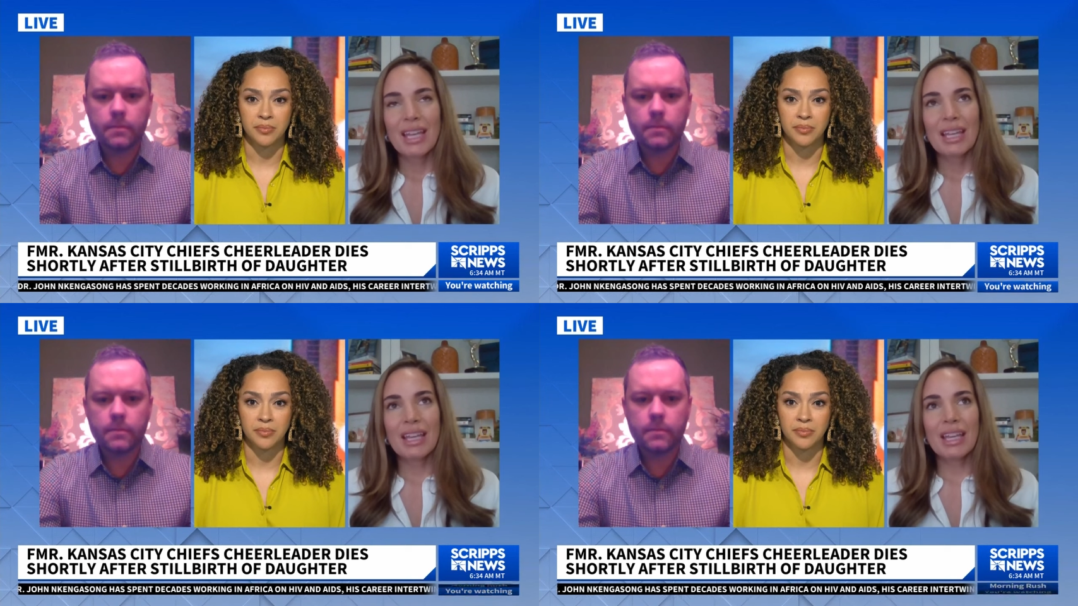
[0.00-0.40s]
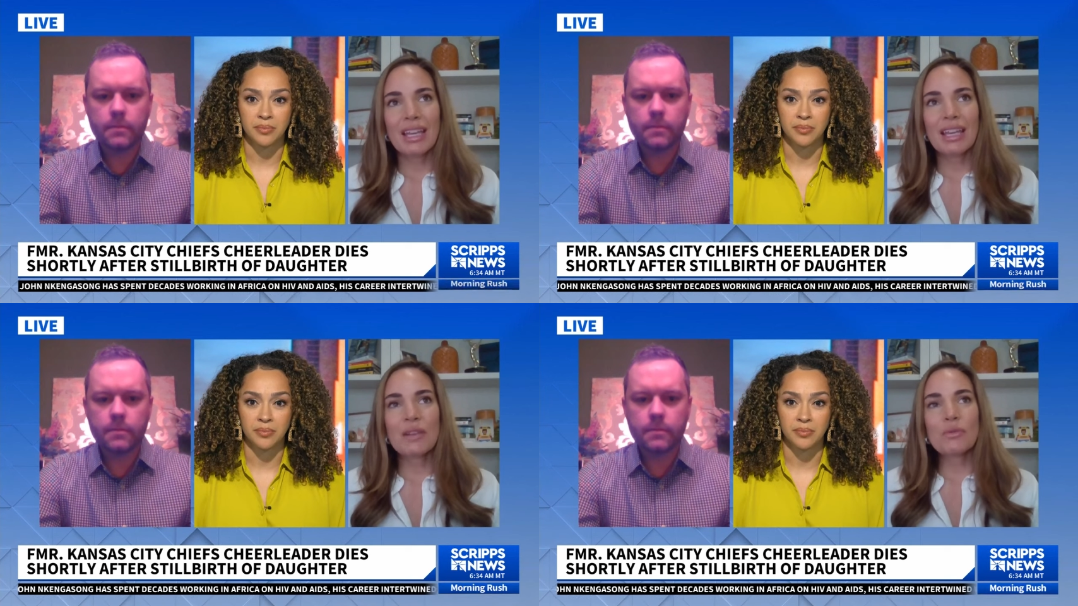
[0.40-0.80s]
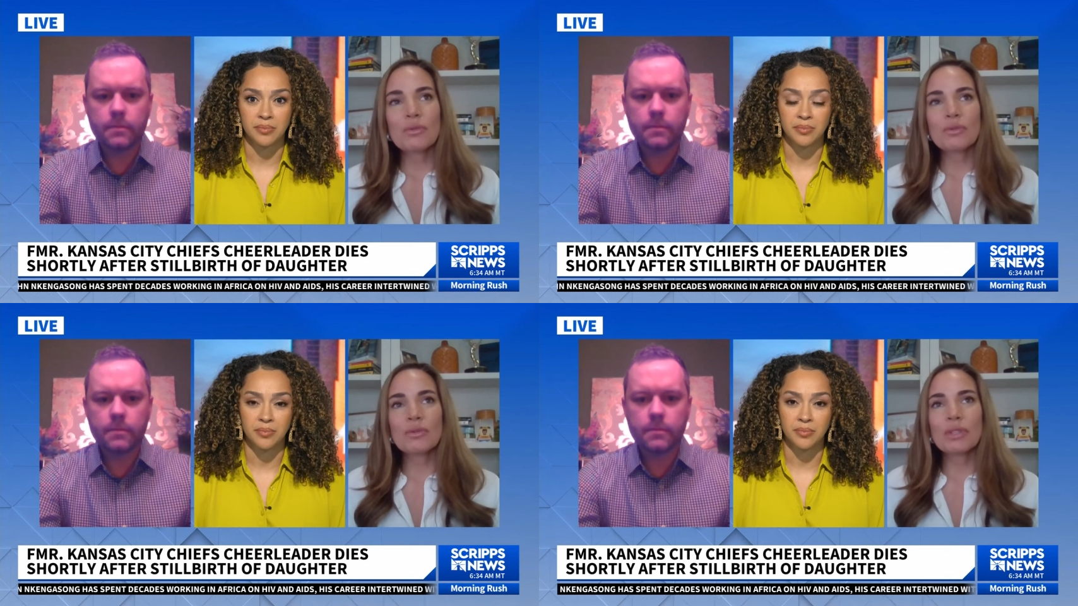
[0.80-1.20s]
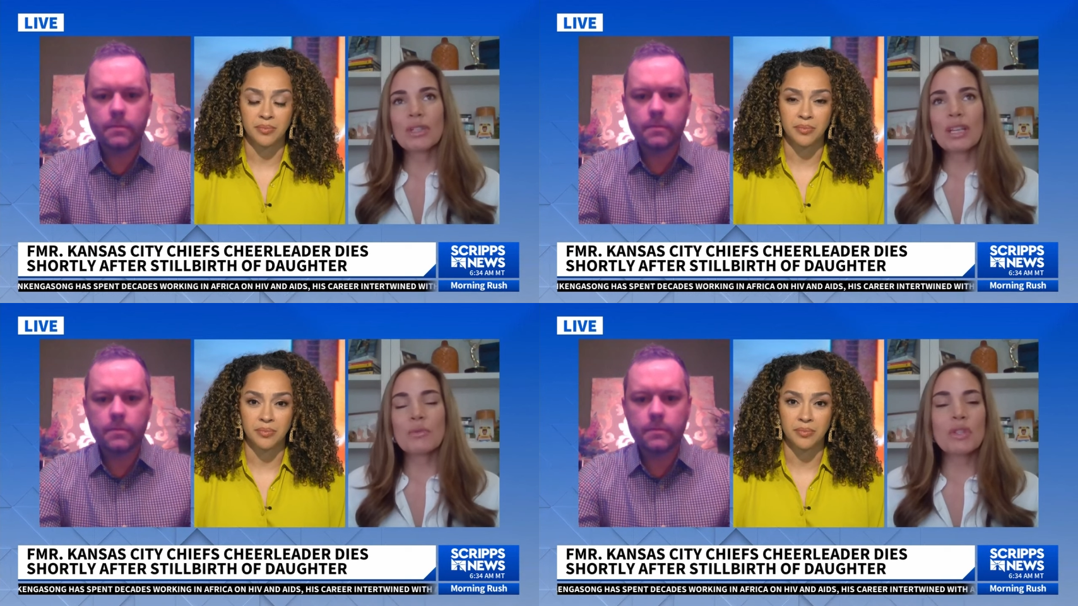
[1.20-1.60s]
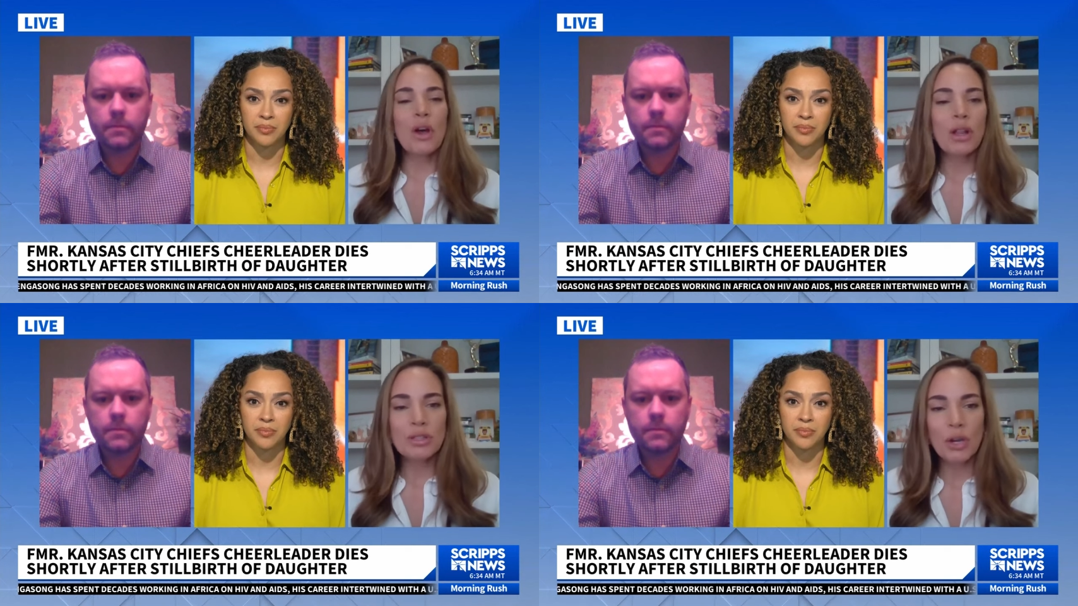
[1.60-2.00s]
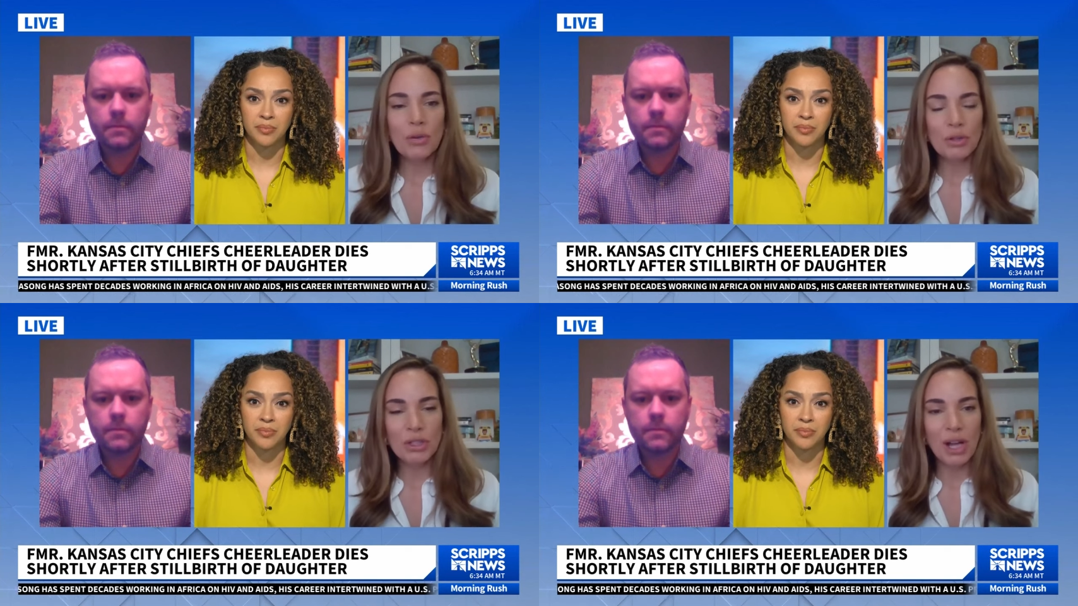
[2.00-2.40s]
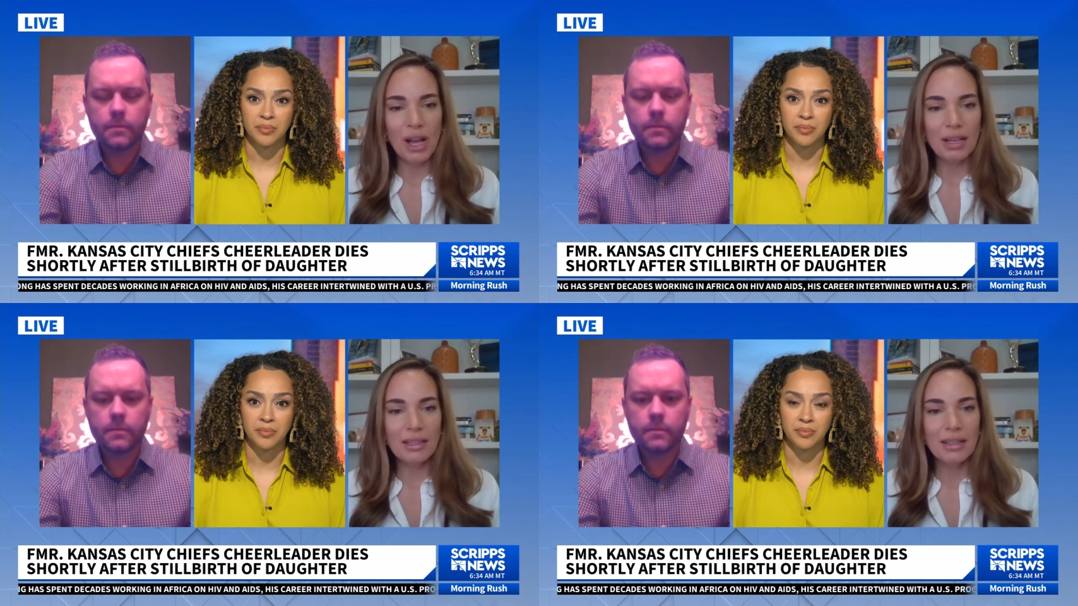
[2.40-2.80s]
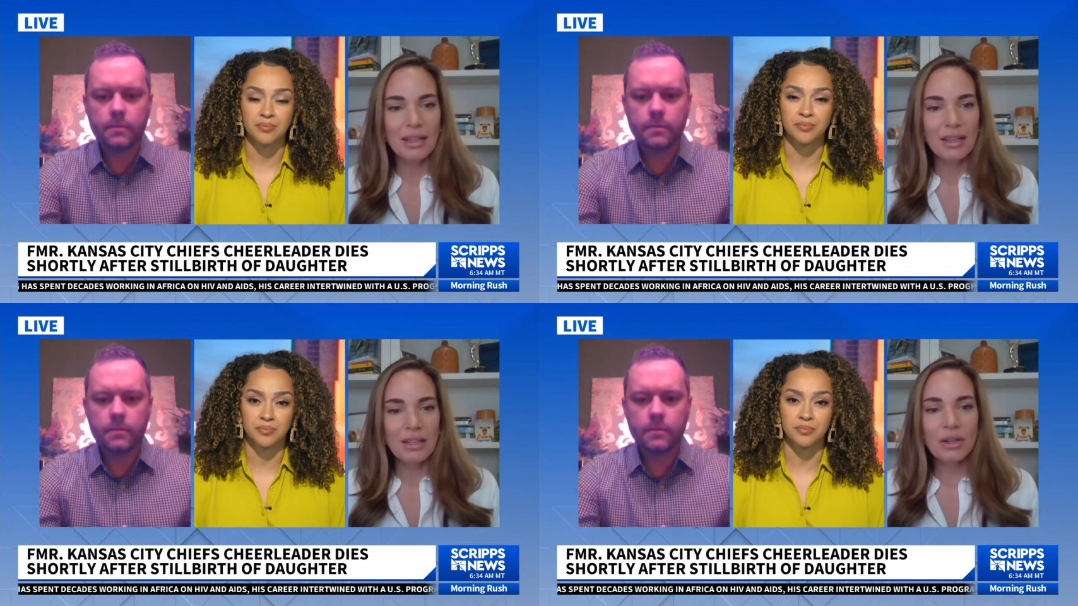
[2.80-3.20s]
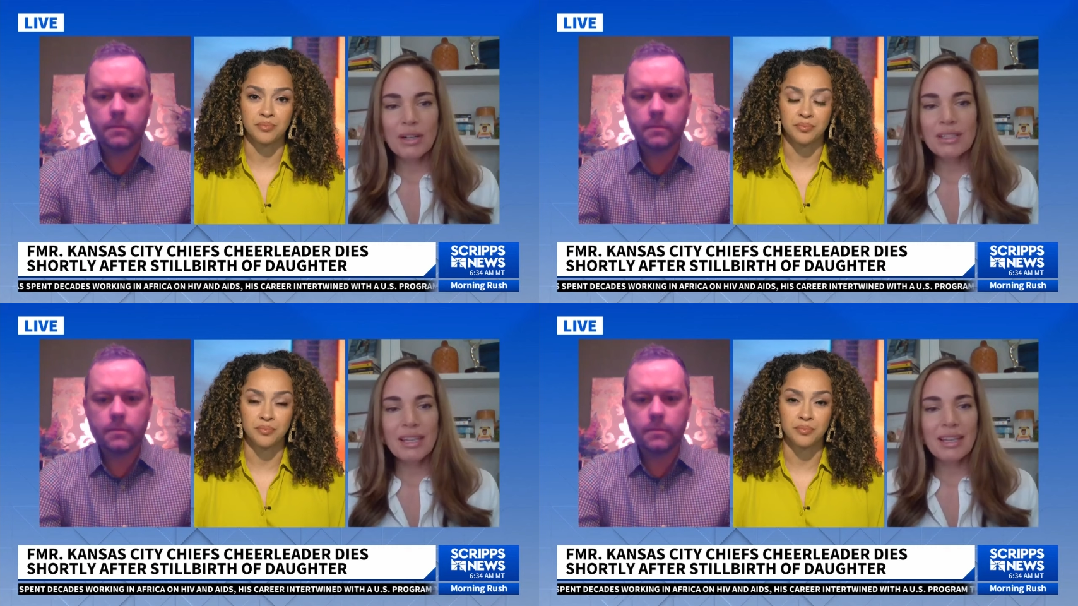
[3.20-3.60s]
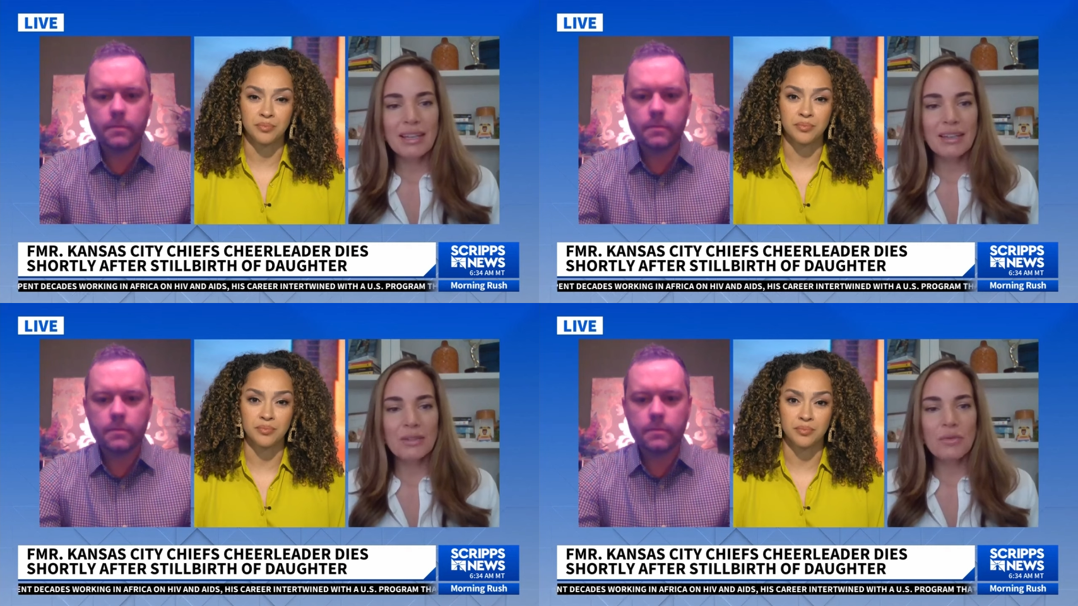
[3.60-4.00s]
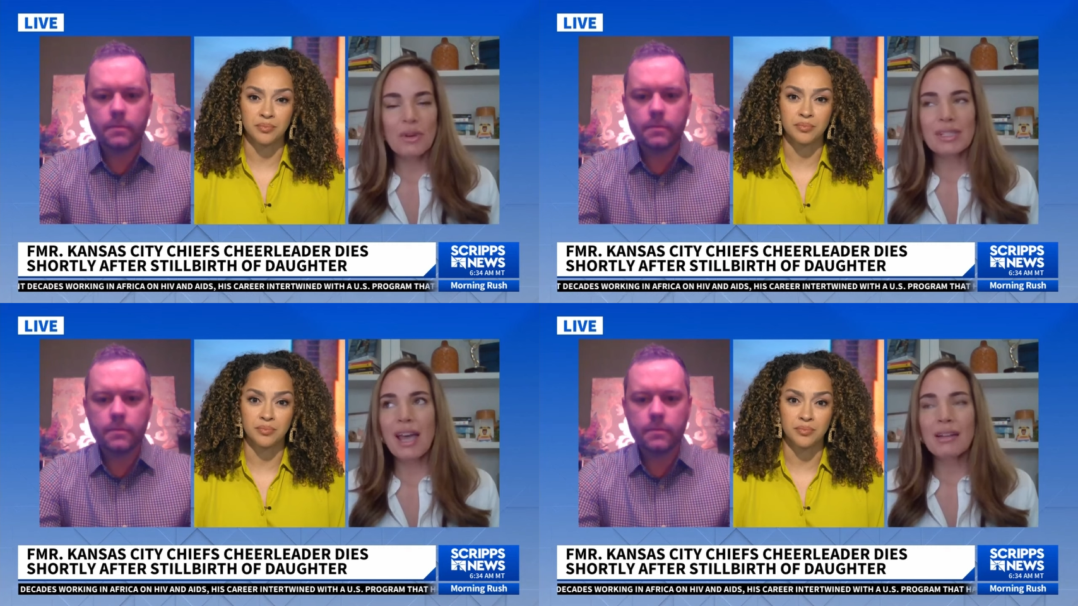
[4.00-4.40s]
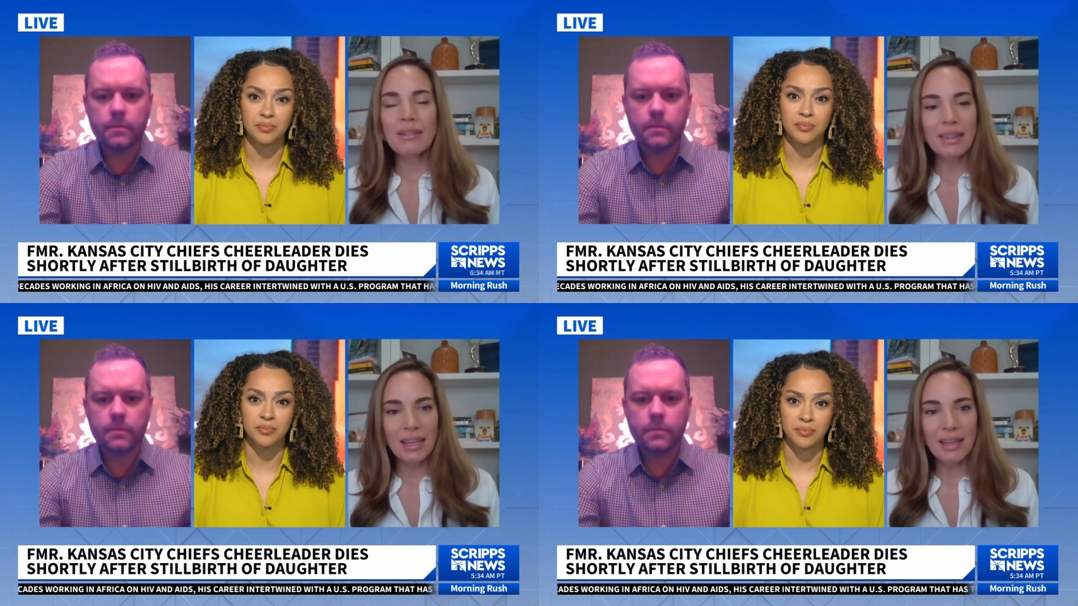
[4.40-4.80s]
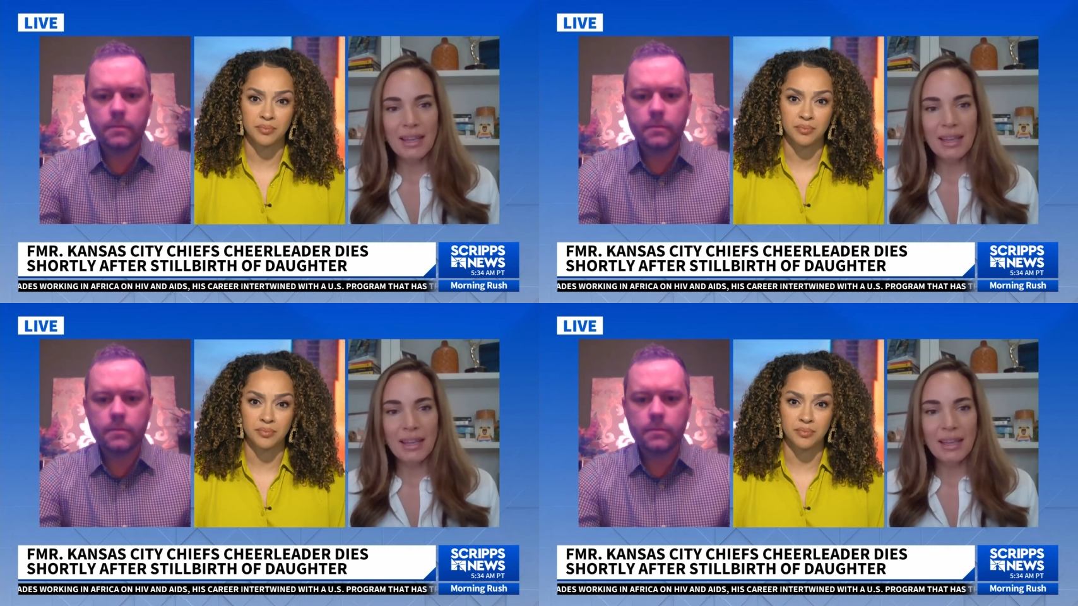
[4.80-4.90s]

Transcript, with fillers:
Speaker 1: It, it it was all a total shock. Mm-hmm. Krissy was healthy,